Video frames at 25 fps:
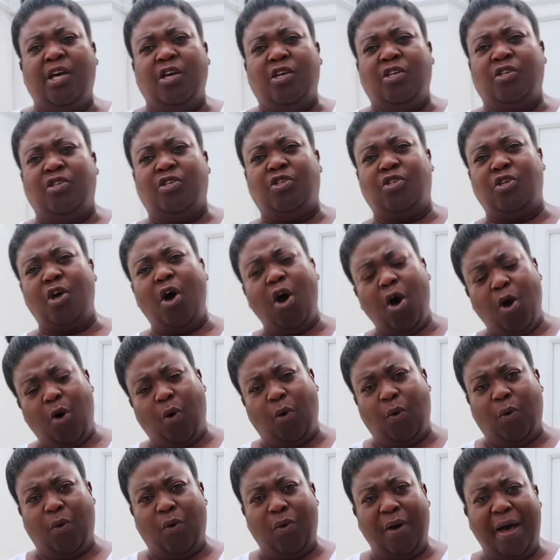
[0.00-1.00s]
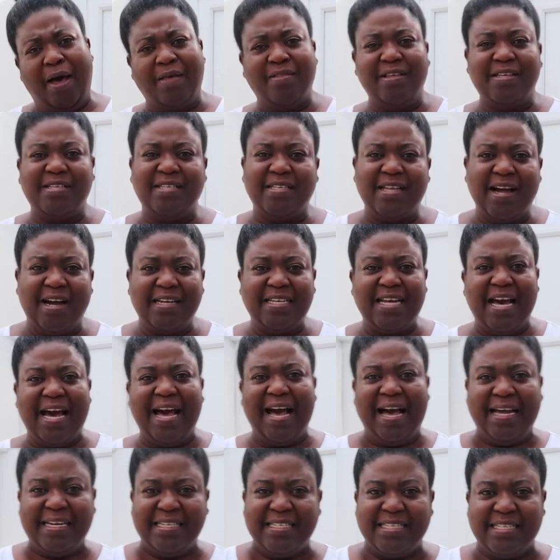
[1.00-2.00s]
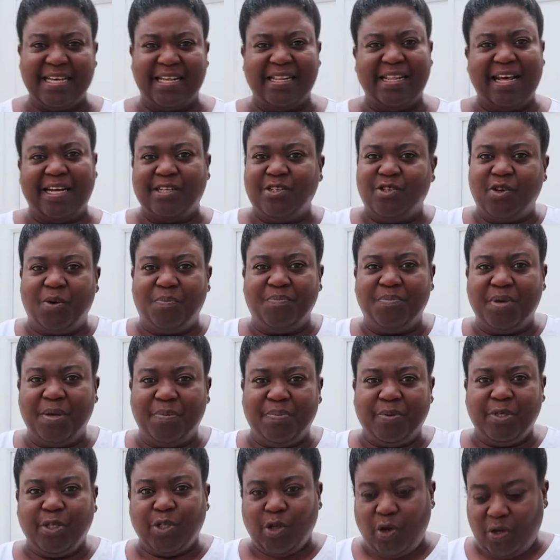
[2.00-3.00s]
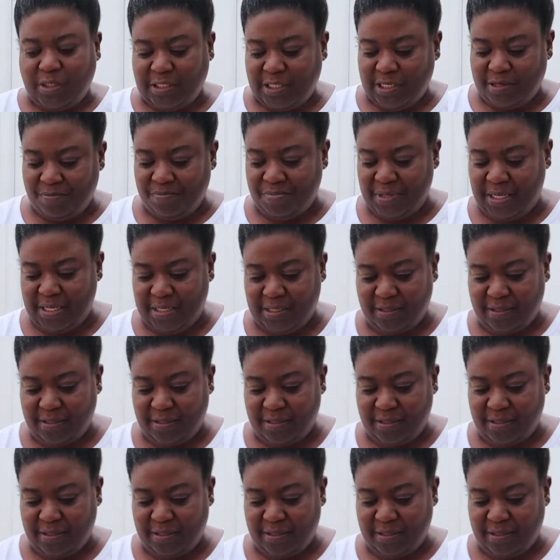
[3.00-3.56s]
So at the start I had said that some people salted